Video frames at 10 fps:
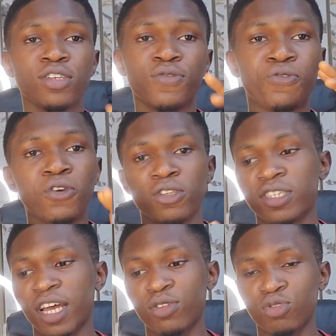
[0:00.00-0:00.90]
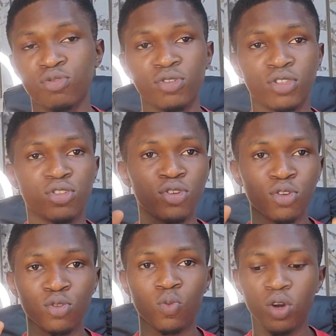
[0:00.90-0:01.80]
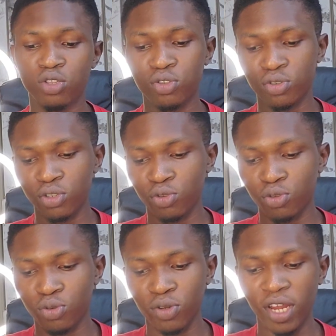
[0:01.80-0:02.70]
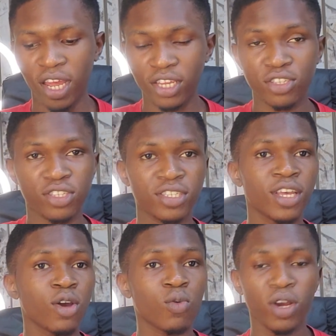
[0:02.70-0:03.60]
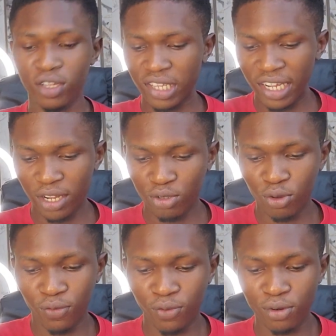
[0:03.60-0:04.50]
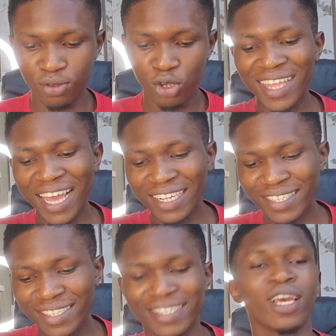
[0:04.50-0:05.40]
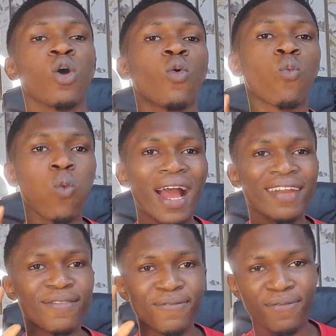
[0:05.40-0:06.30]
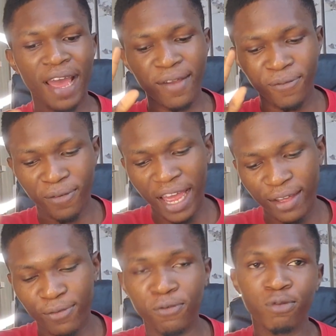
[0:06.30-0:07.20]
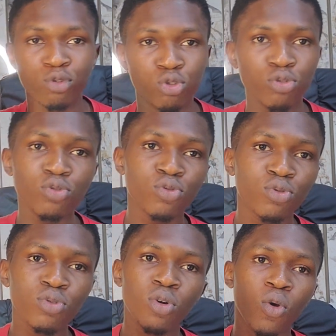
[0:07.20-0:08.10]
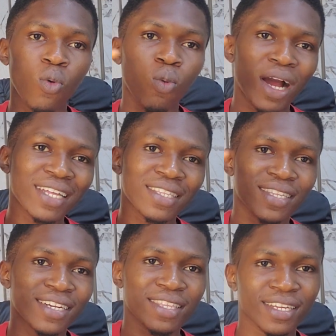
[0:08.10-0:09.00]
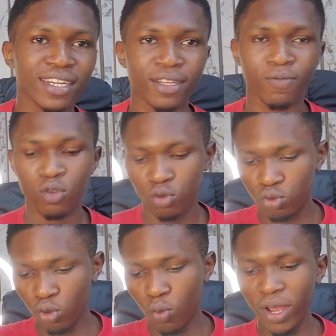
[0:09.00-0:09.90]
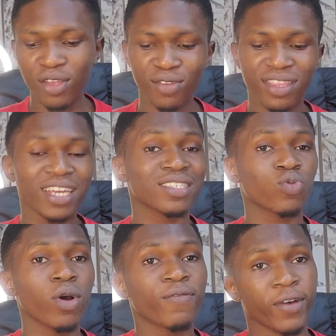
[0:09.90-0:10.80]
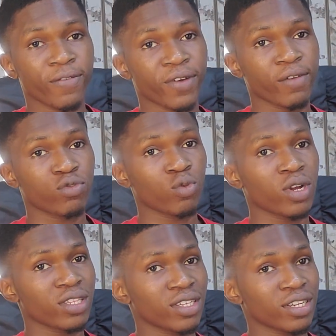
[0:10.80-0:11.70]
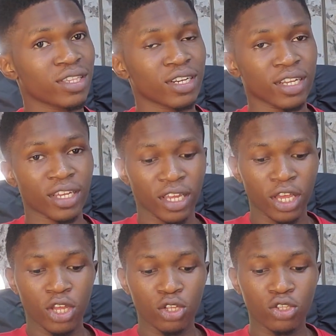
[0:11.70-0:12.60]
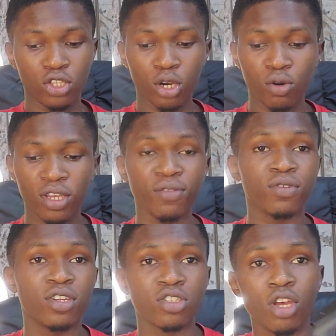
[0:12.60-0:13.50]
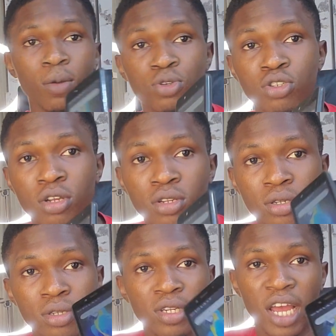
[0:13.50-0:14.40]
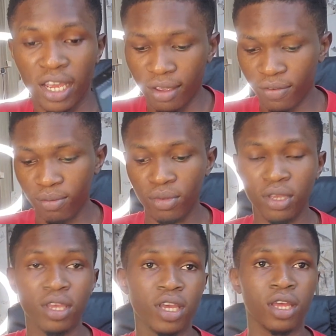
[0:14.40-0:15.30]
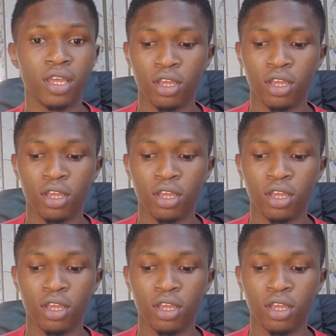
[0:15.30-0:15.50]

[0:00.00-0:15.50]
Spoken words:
if yours can do it. What you need to do now is when you take out your phone, text 155 to 133. So when you text 155 to 133, they will give you this option they are giving me here